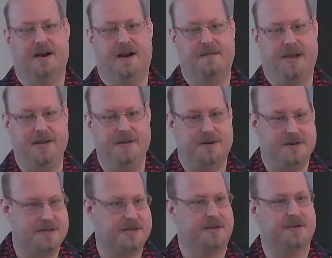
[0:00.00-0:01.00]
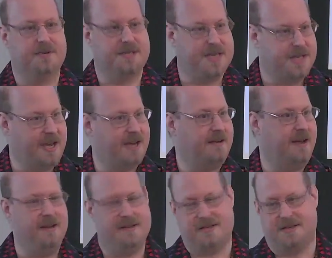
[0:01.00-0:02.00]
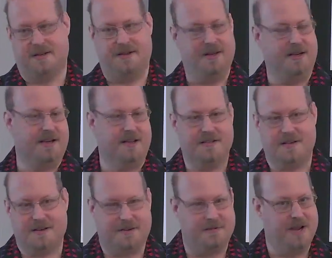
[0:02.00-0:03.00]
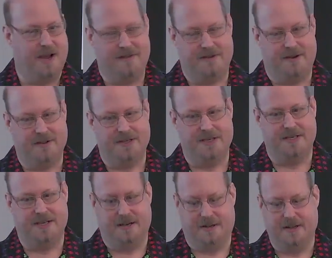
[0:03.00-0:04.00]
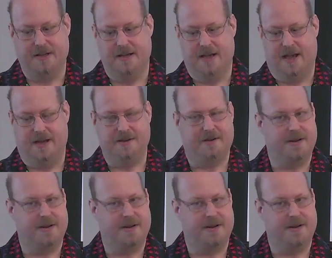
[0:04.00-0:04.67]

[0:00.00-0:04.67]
Um, and you can still see that, and it's still in Kentik. We have all the detail, and